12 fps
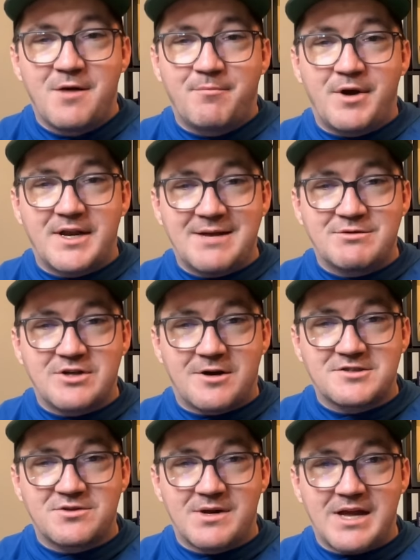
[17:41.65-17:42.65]
but he was
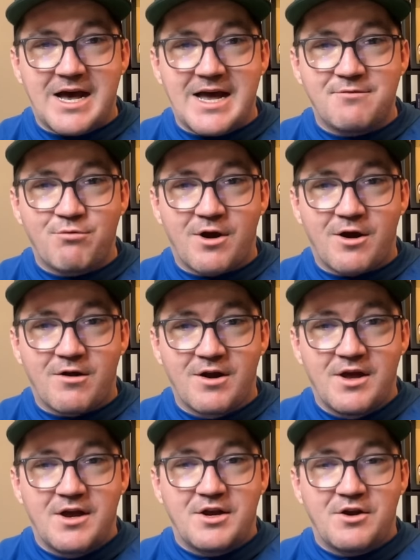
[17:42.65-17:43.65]
also a guy where
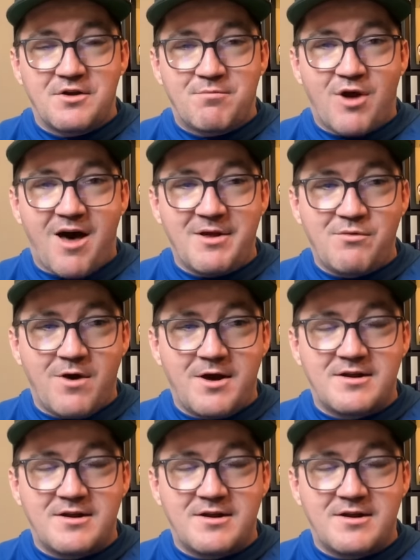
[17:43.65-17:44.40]
you probably wanted